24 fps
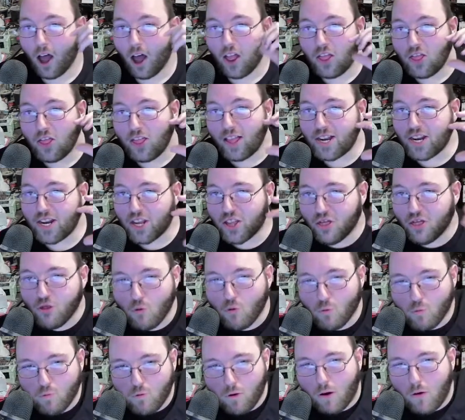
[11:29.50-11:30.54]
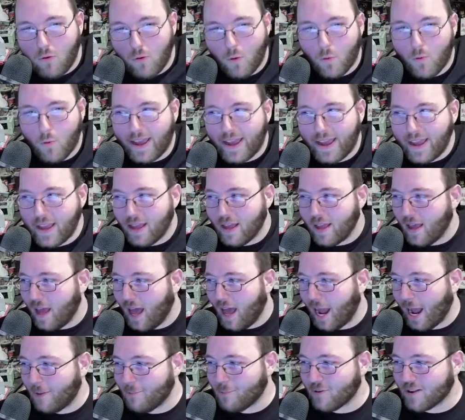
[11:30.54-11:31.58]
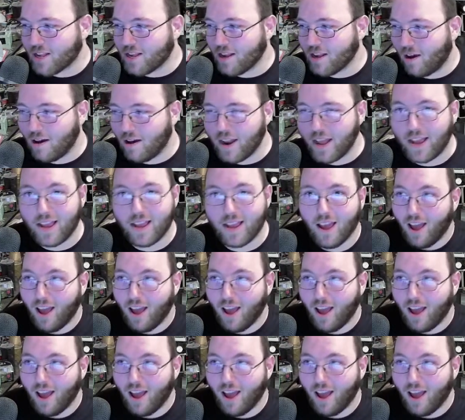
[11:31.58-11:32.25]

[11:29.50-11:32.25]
Let's just throw away Hypersonic.